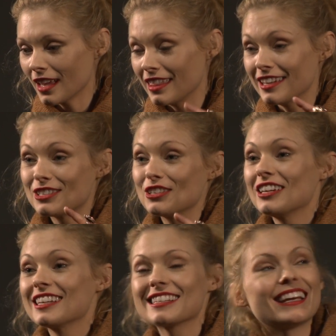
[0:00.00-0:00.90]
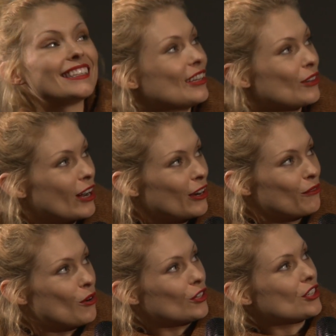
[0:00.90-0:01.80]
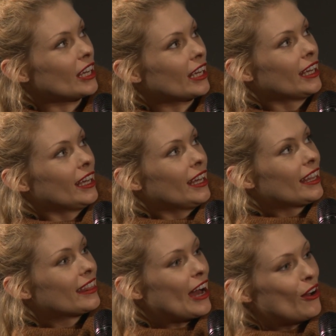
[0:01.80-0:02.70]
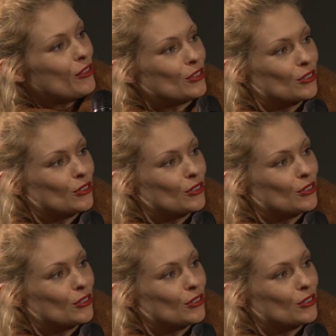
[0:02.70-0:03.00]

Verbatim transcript: And then 2 years later, you're kind of watching that on the